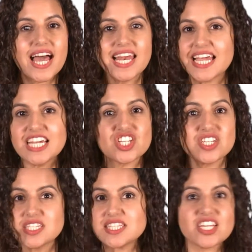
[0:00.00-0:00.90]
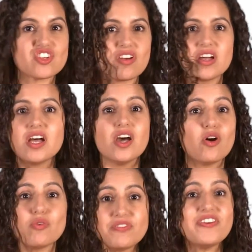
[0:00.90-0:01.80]
allocation, etc.
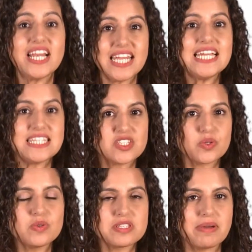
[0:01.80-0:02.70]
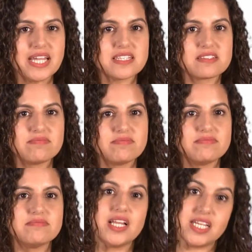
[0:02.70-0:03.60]
are all fairly easy to automate,
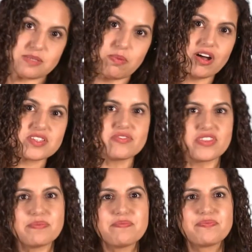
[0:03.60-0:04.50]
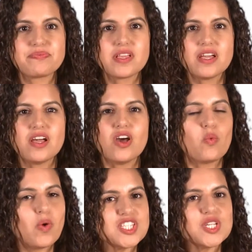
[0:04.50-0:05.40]
at least parts of them,
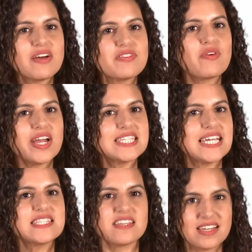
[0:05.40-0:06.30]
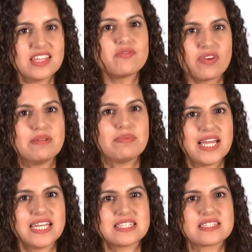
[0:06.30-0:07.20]
once you have the right data in the right
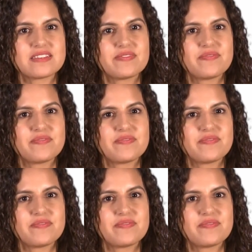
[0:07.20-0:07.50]
place.